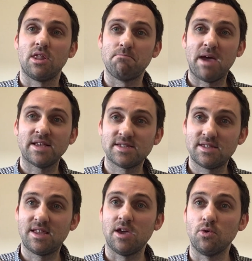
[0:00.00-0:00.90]
the best
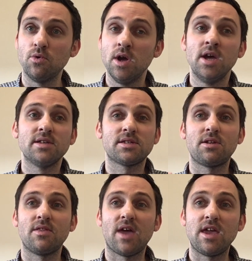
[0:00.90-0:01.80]
deal so
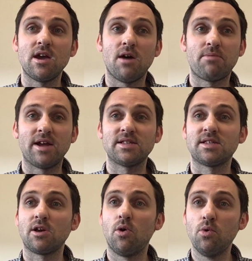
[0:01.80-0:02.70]
that they are
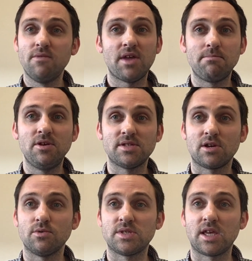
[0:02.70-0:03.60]
practicing all of their
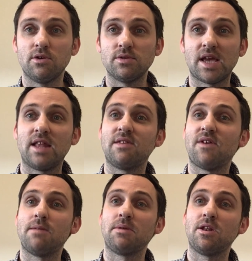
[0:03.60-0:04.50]
musical skills and
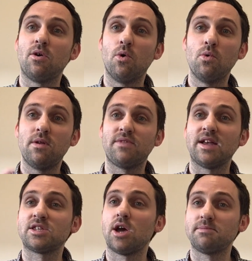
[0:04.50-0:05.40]
developing all of their
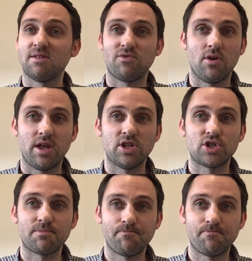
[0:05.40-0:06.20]
types of knowledge?